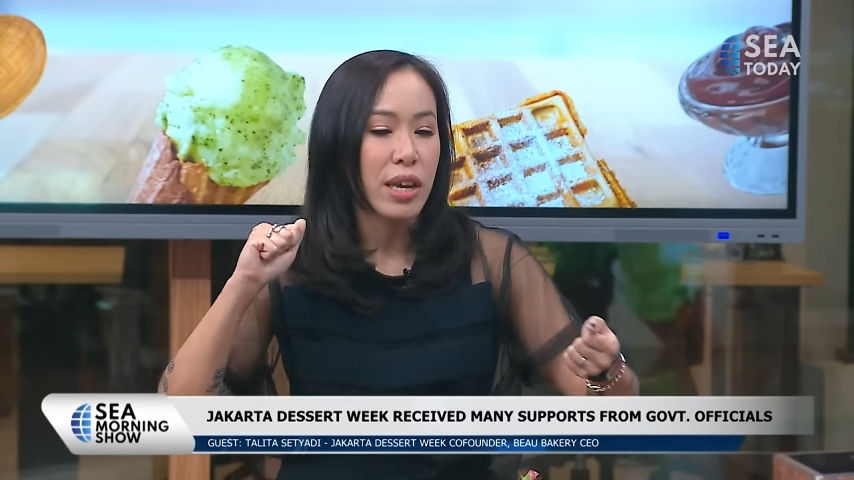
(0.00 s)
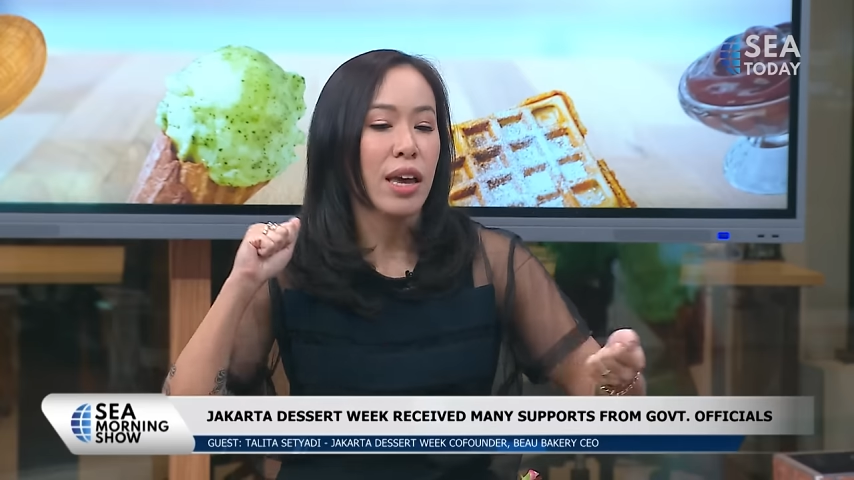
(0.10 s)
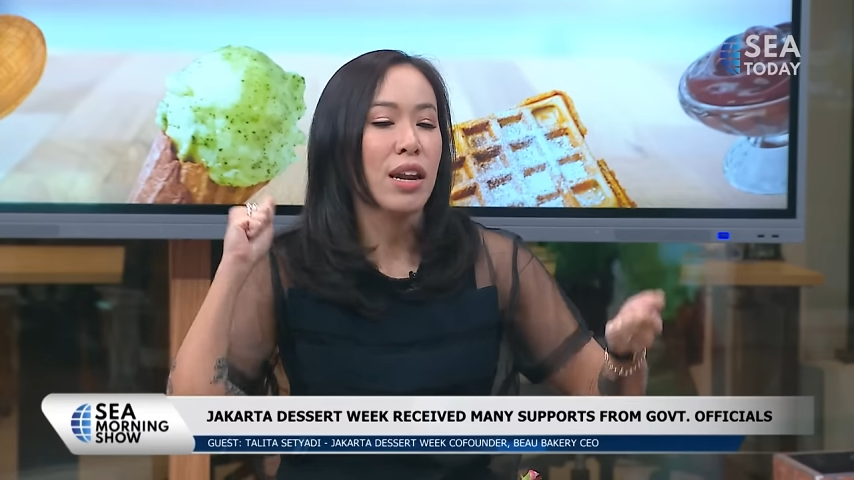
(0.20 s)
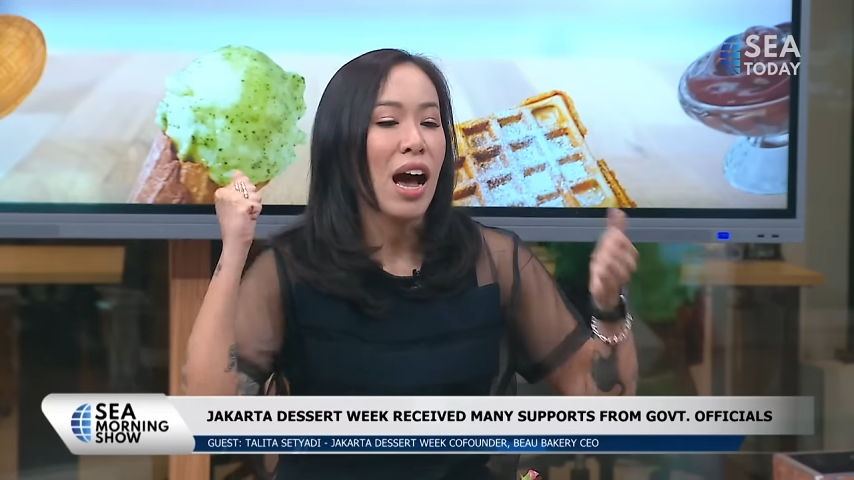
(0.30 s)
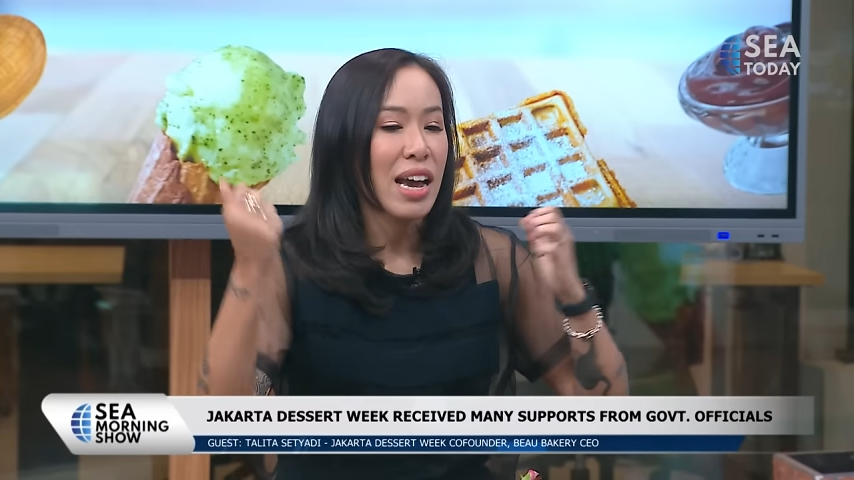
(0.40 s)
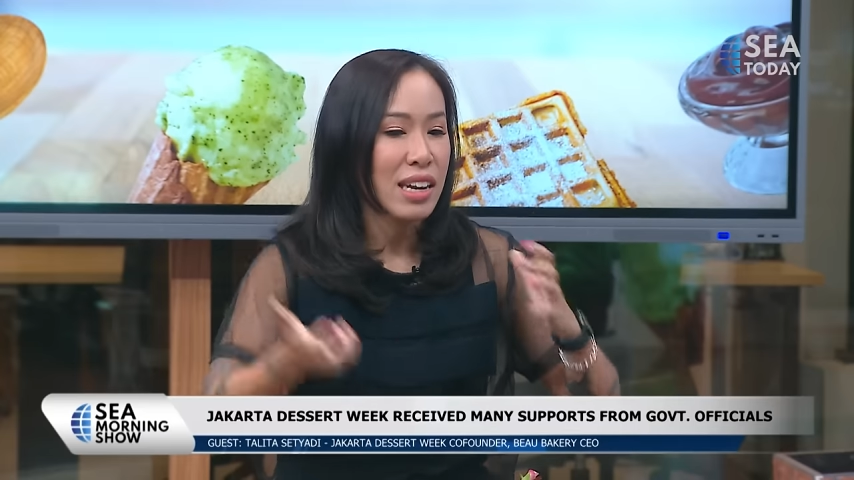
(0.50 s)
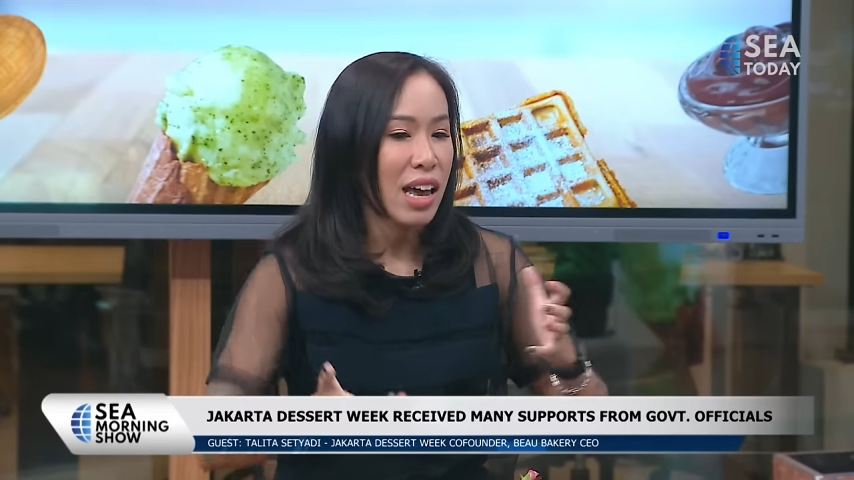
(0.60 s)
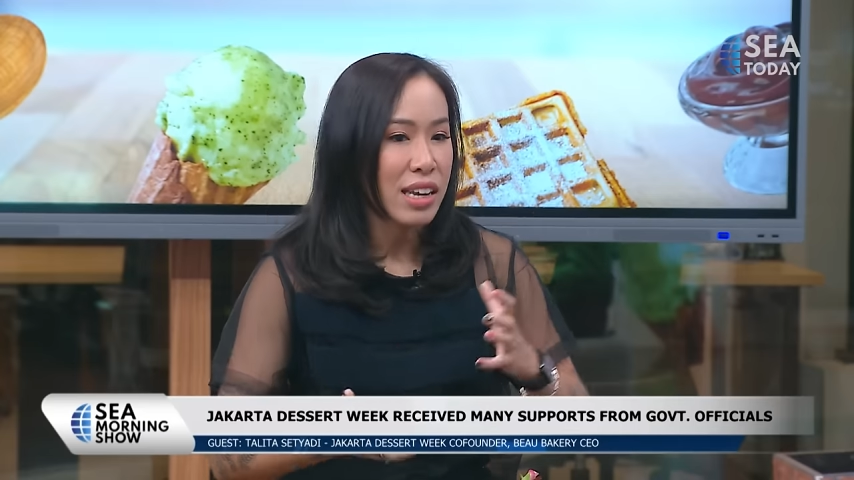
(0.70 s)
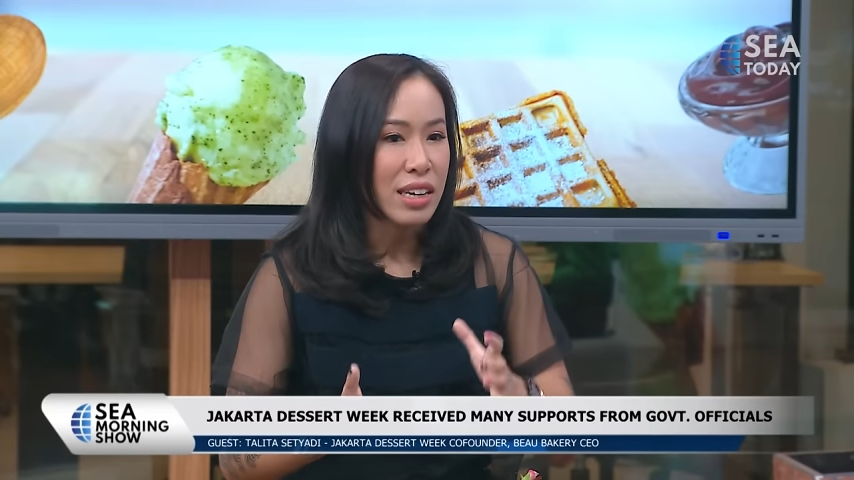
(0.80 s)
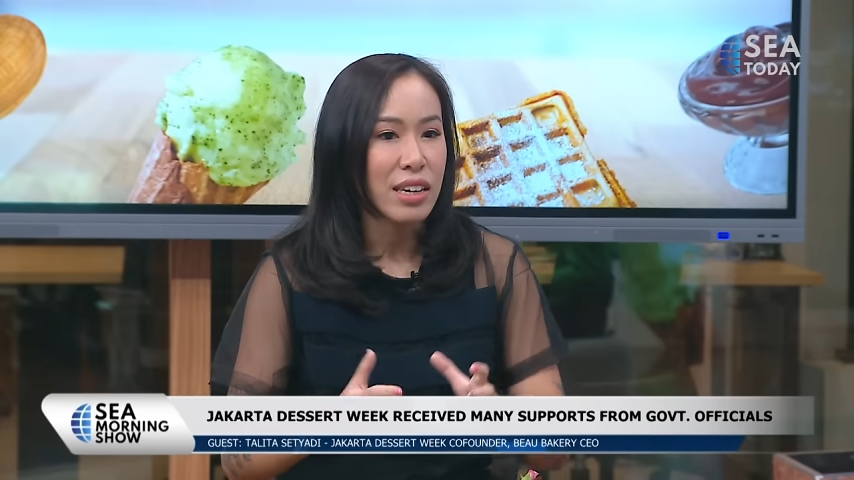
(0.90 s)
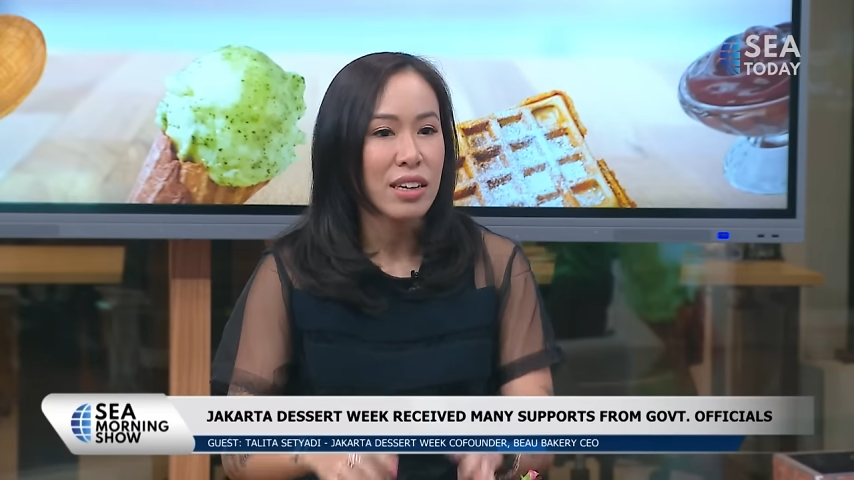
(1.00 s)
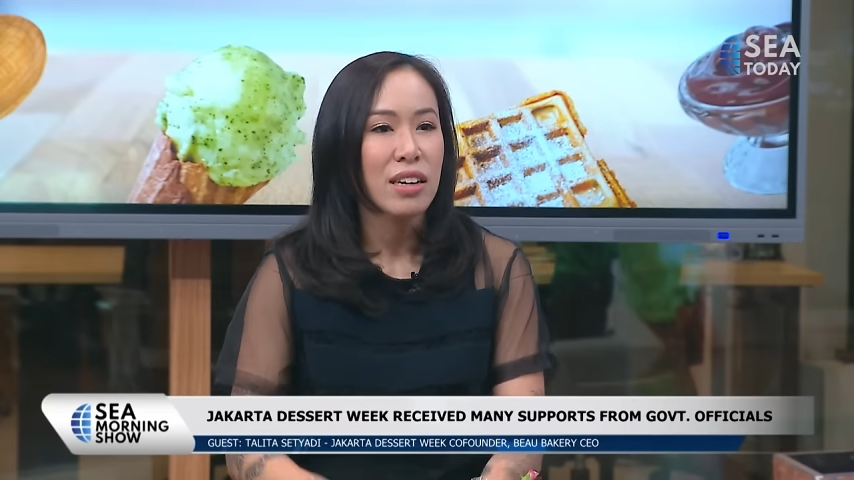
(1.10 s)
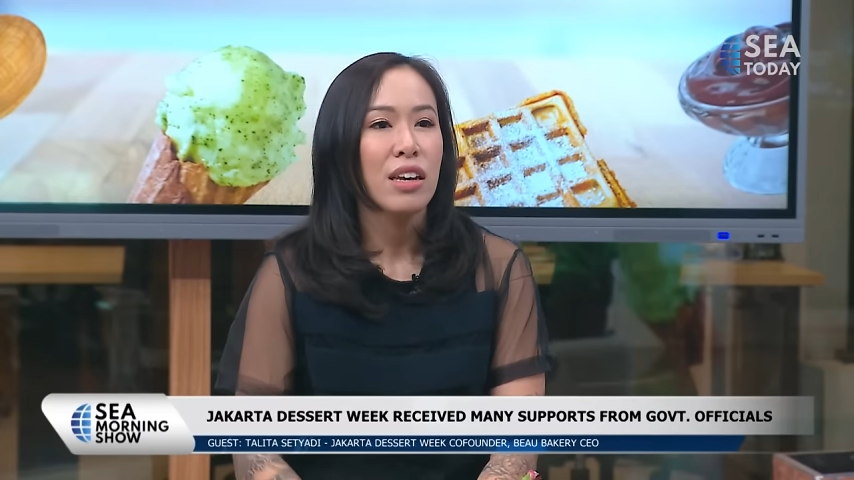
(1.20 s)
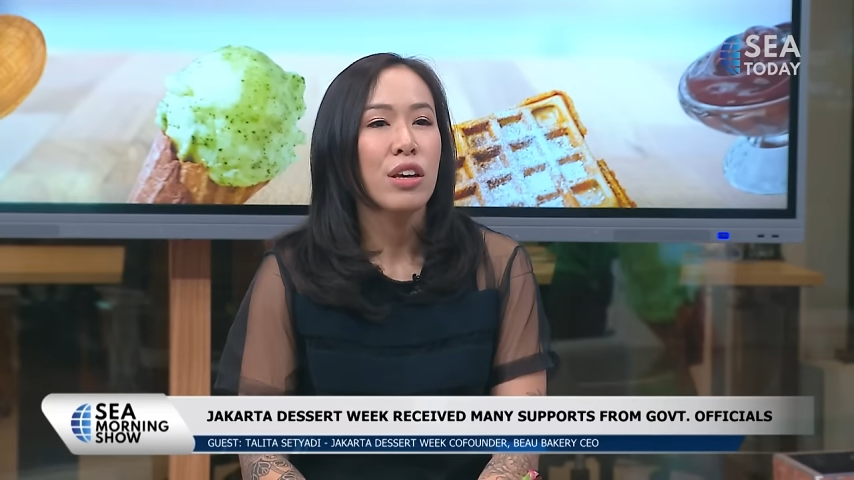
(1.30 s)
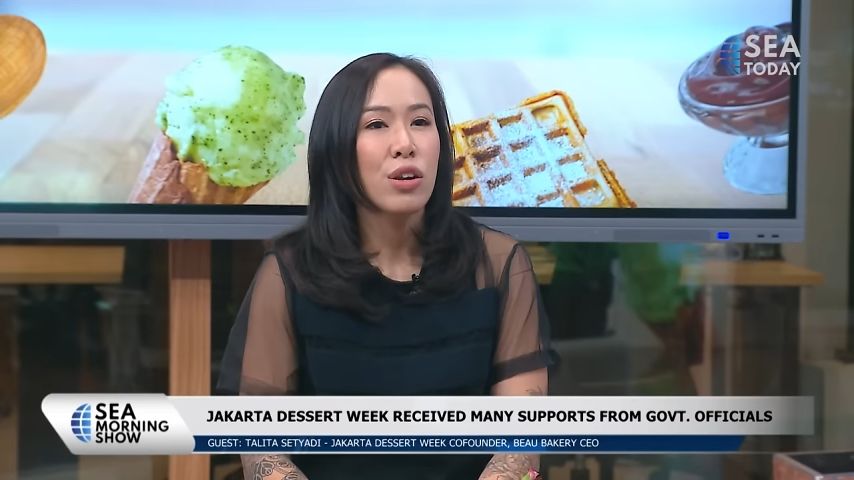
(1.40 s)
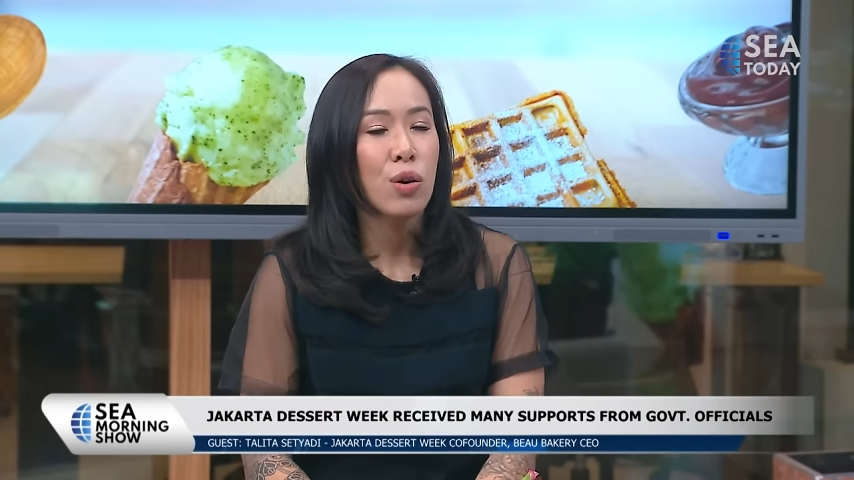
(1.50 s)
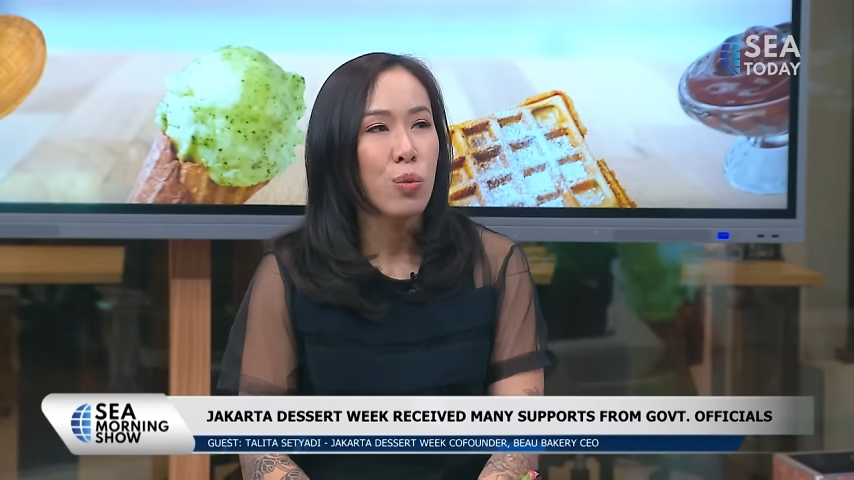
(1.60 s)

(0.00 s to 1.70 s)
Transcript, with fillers: and highlighting, you know,